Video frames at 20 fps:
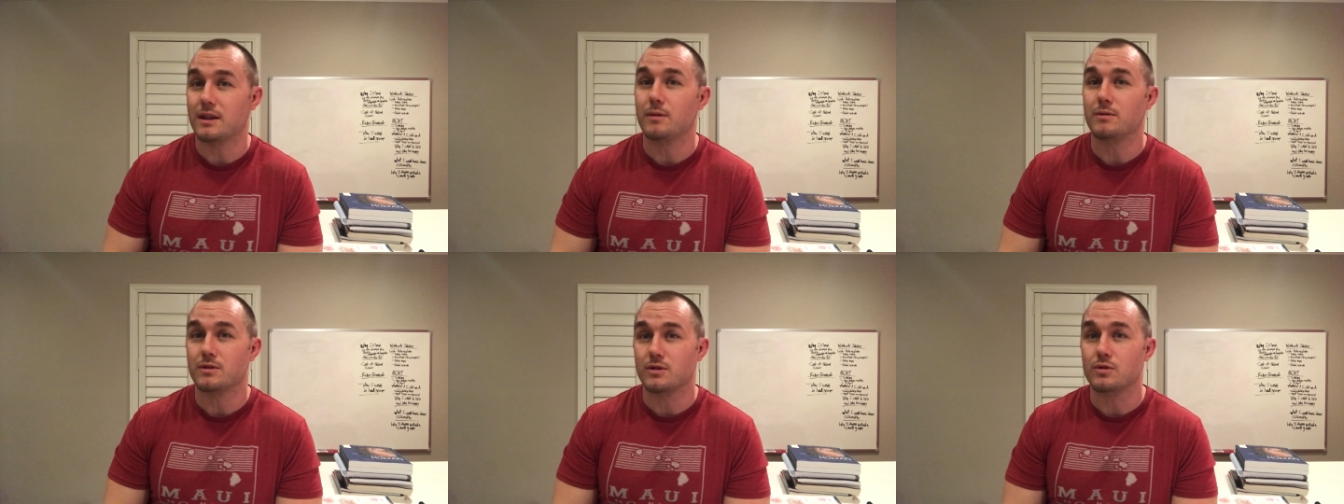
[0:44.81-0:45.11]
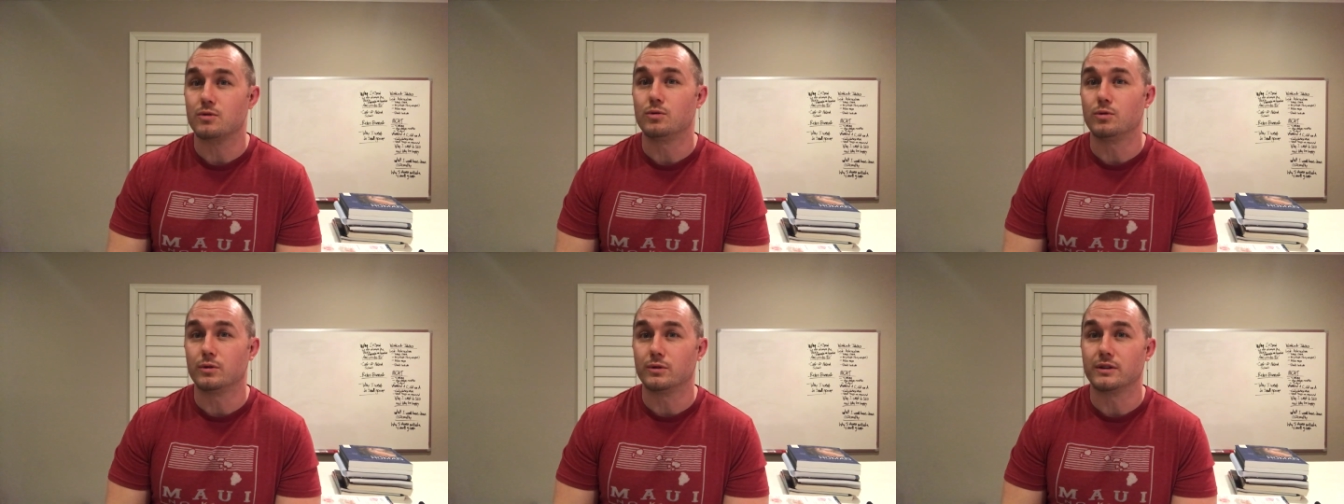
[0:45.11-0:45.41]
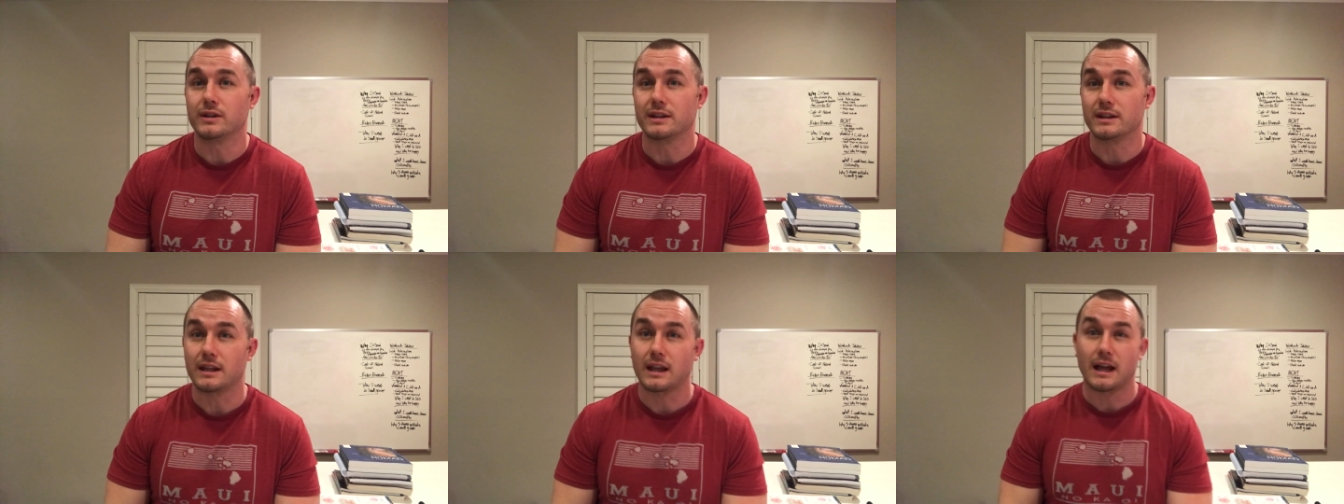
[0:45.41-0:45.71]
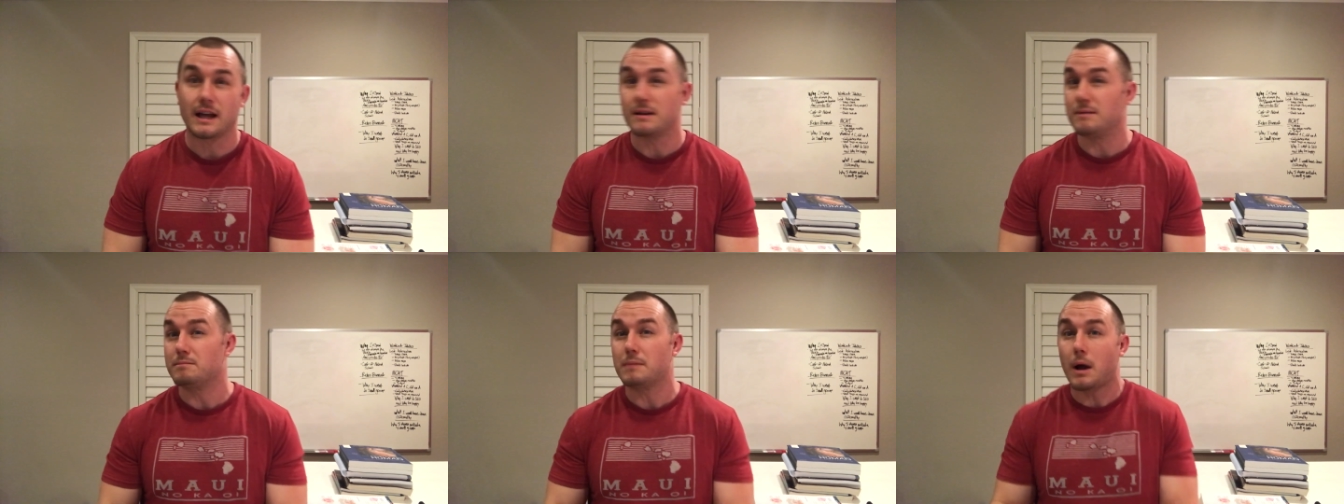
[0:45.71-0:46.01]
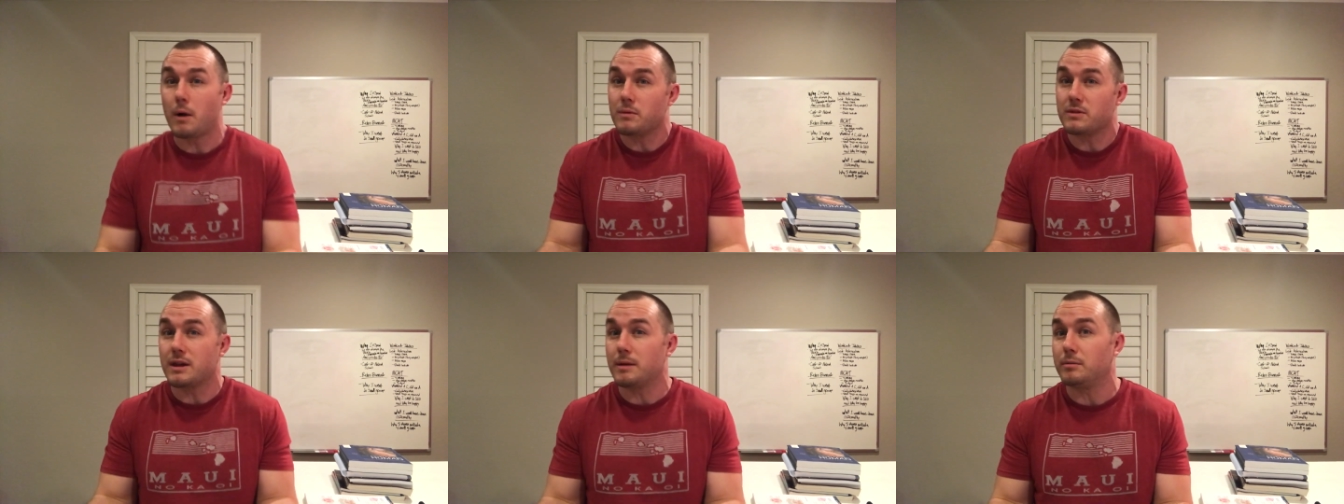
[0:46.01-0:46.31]
was a cool thing, that I, I
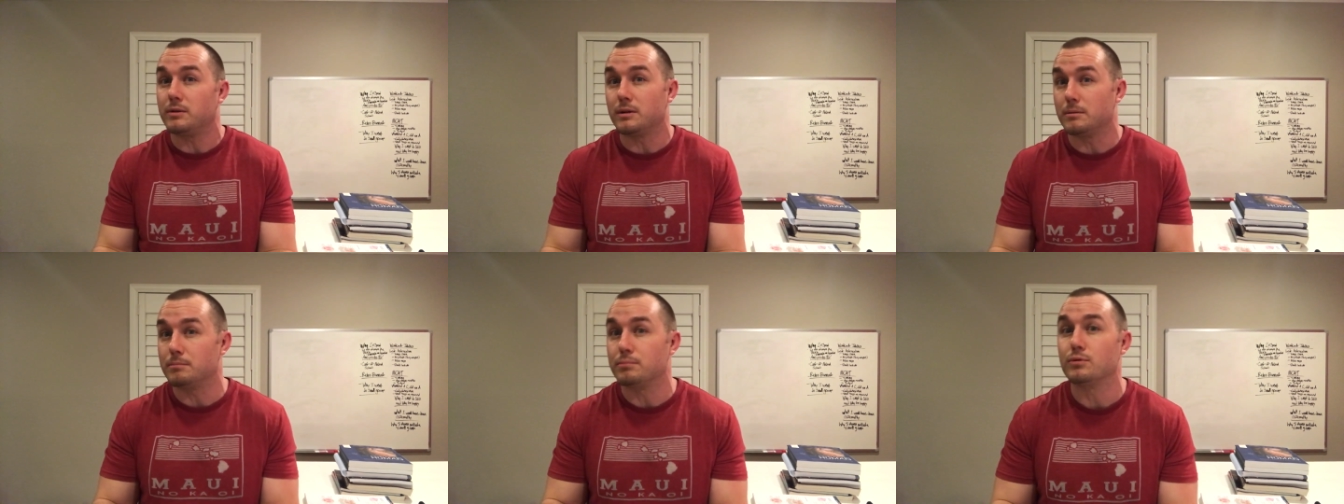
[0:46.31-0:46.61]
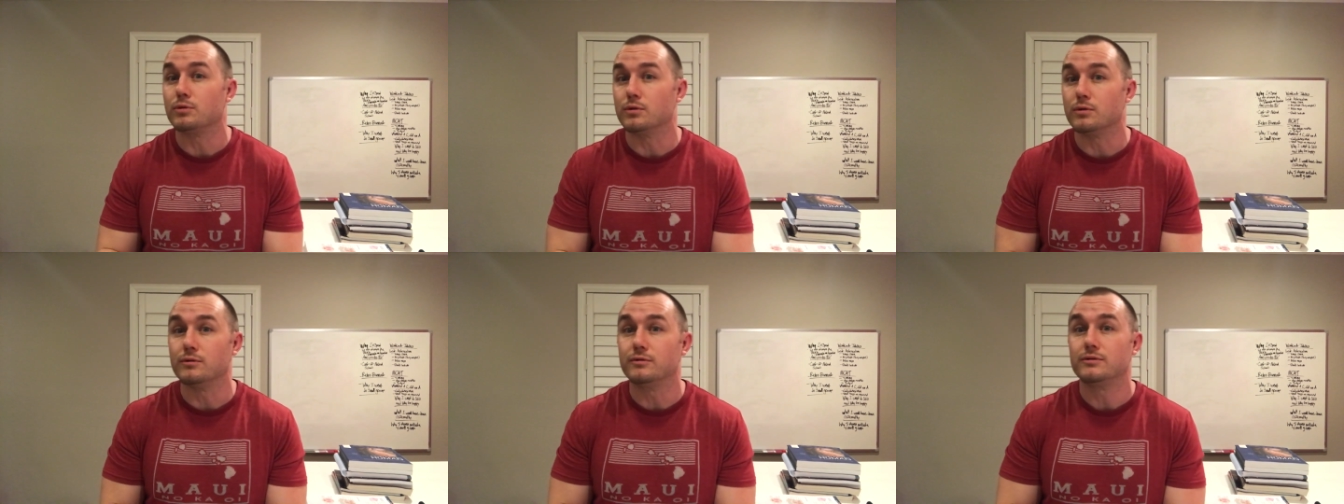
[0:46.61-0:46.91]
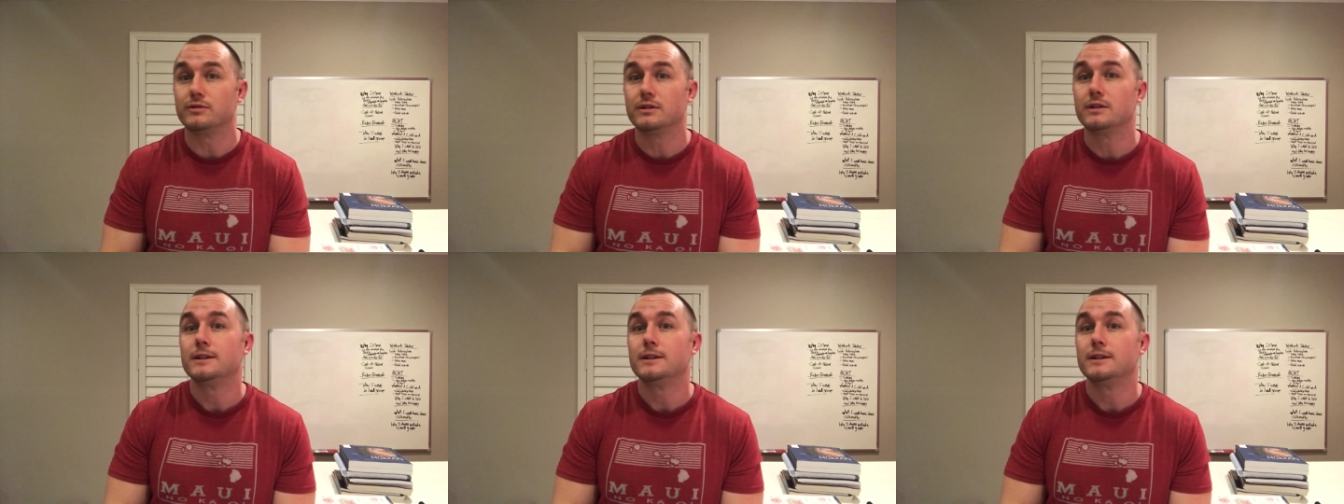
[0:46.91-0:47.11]
was able to improve.